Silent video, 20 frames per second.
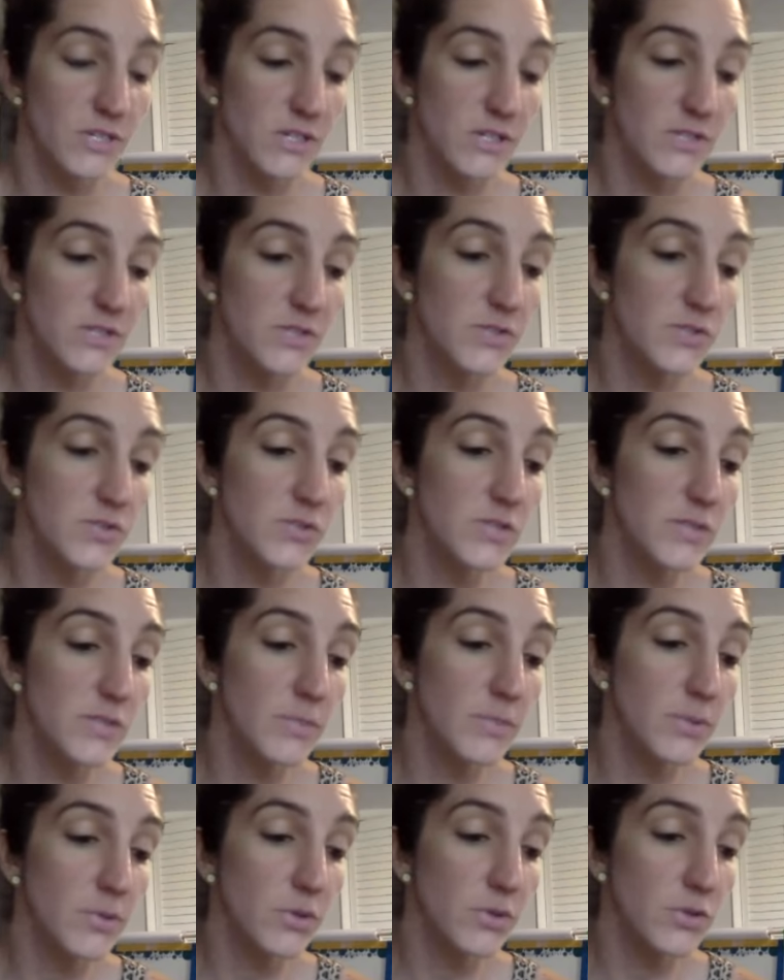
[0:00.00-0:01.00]
Susan
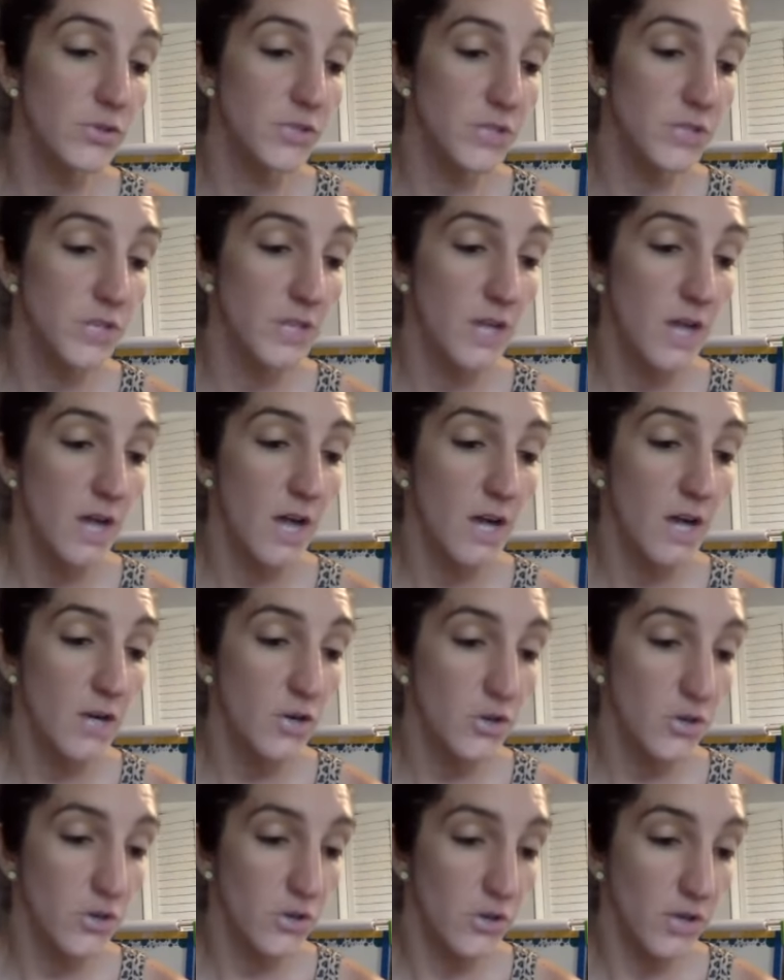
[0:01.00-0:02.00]
pulled a
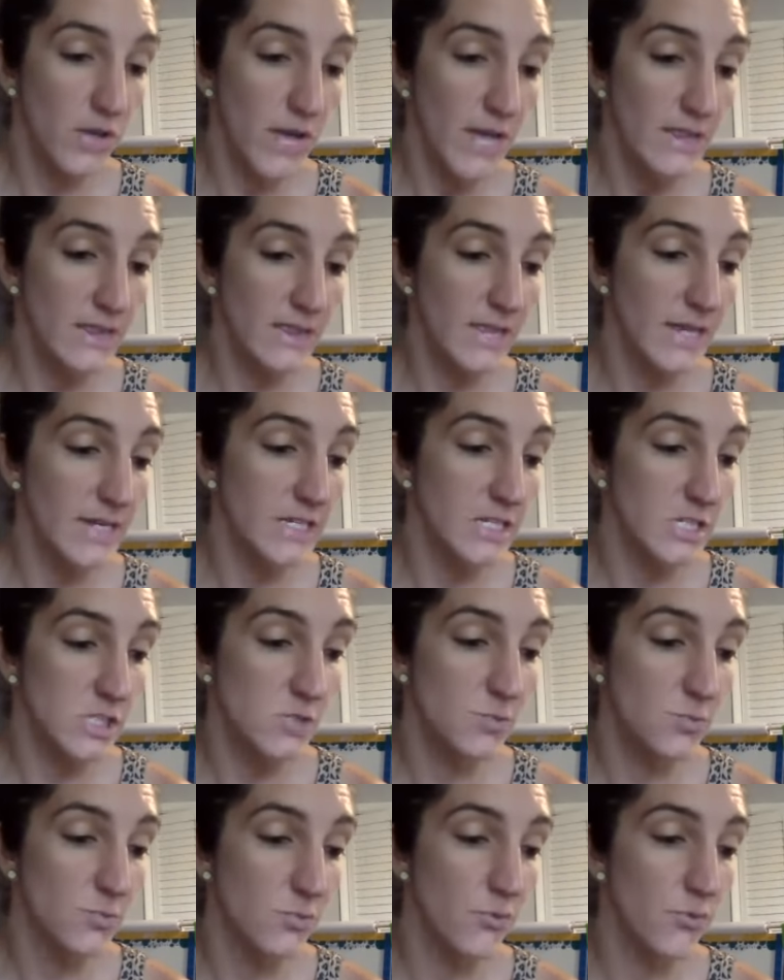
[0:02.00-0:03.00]
curl and let it
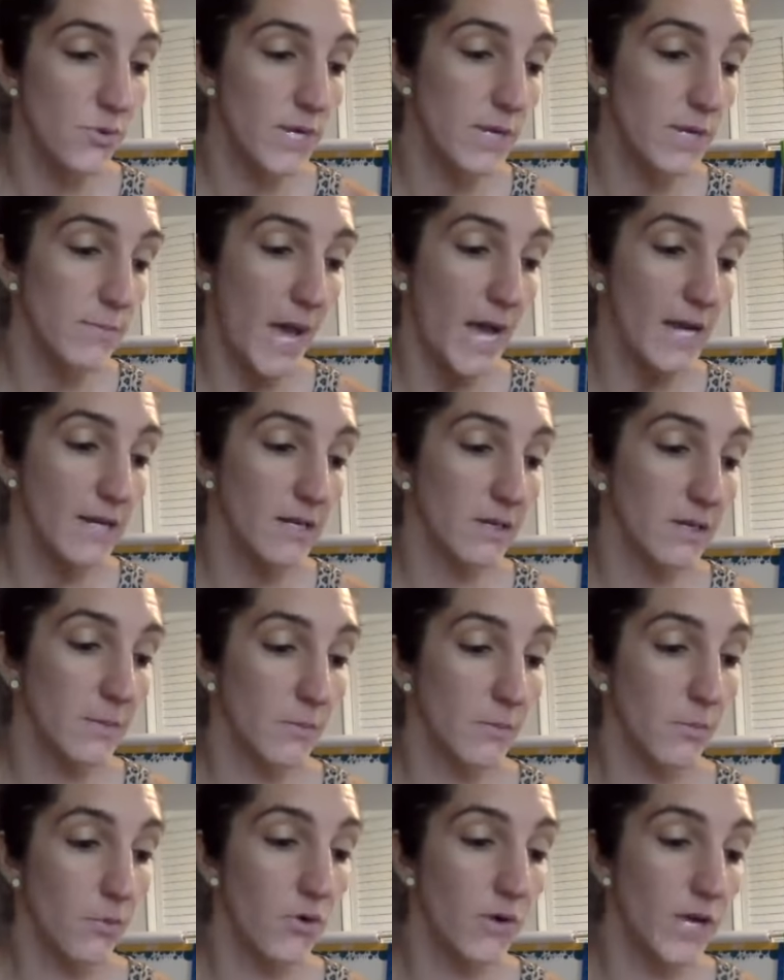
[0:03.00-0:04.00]
spring back.
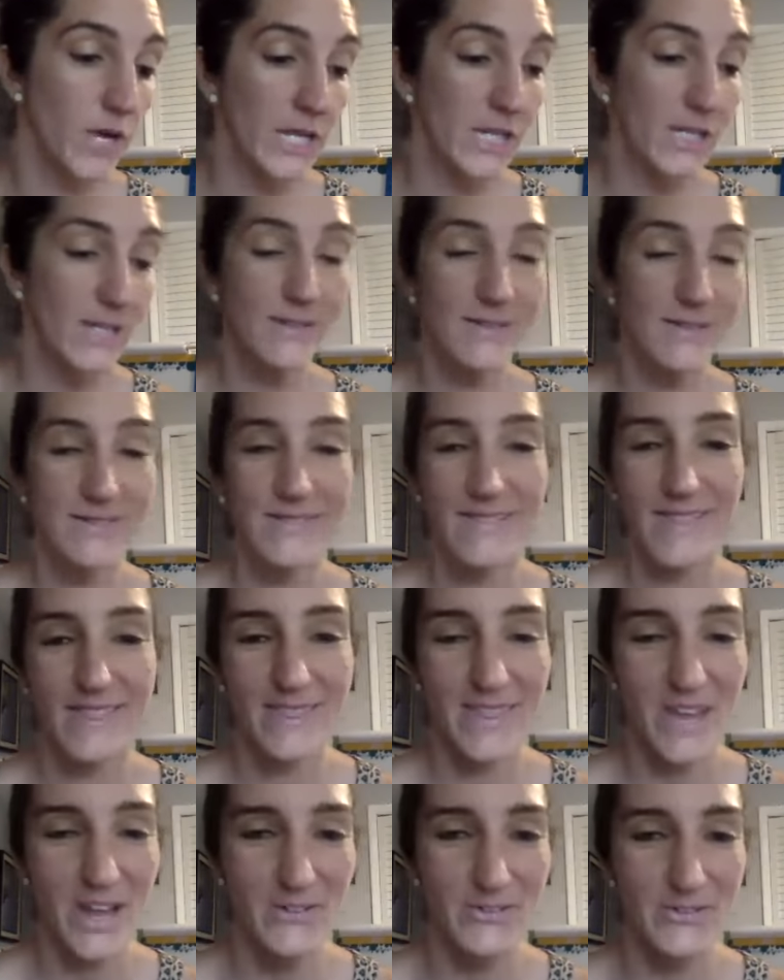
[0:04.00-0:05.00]
Boing,
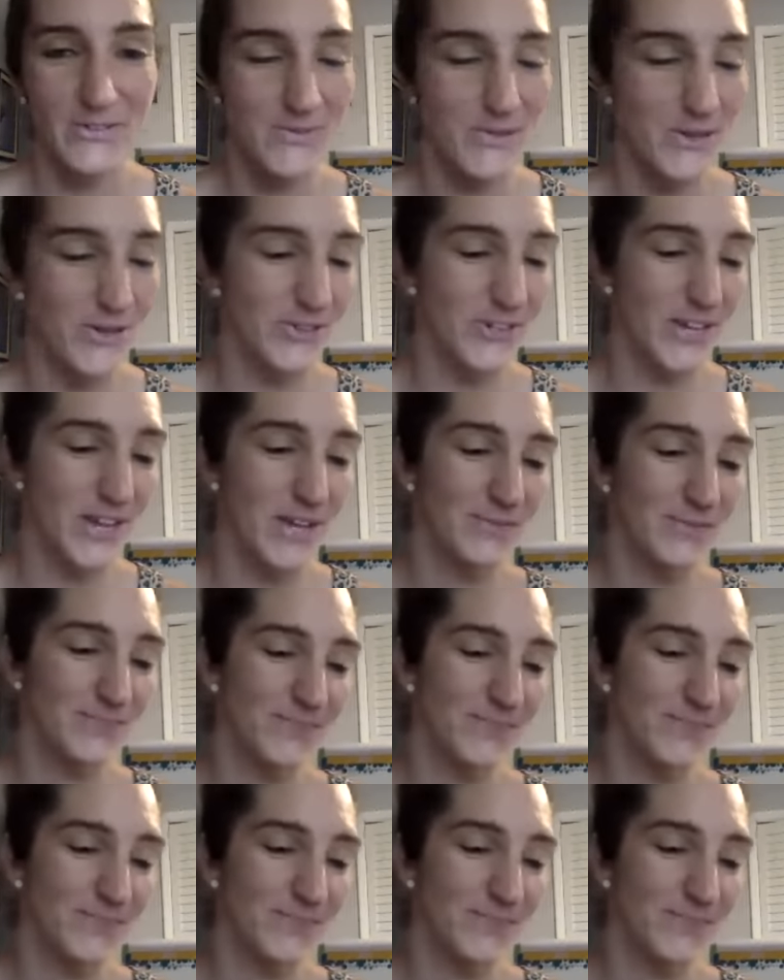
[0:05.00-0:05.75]
thought Ramona.